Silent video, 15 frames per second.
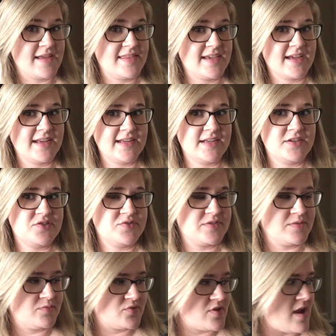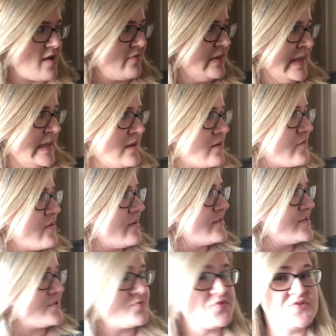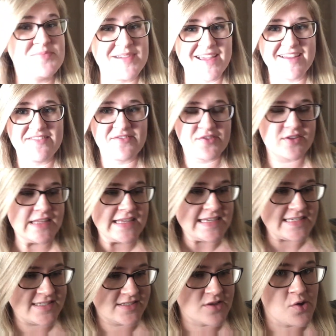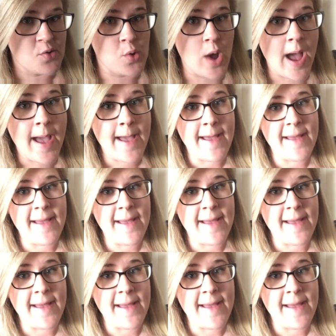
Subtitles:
I think I need to do some traveling across the room again for this, so